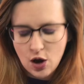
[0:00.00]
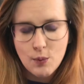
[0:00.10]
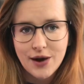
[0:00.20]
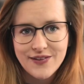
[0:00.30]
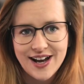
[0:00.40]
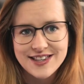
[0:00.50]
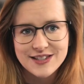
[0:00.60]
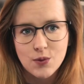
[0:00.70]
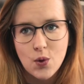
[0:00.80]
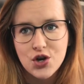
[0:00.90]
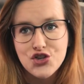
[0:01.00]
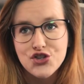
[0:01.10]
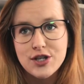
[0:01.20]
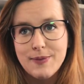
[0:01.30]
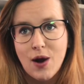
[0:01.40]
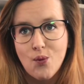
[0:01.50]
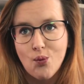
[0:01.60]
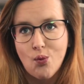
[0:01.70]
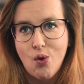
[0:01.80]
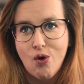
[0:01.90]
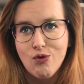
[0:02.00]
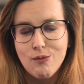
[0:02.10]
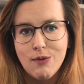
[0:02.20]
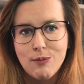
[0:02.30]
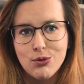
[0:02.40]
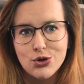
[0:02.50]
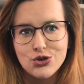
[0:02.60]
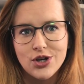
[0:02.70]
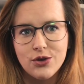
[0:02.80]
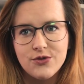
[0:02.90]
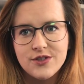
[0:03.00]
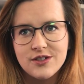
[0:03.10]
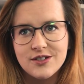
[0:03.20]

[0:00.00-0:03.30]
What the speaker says: But I've had some questions about what are on my bookshelves,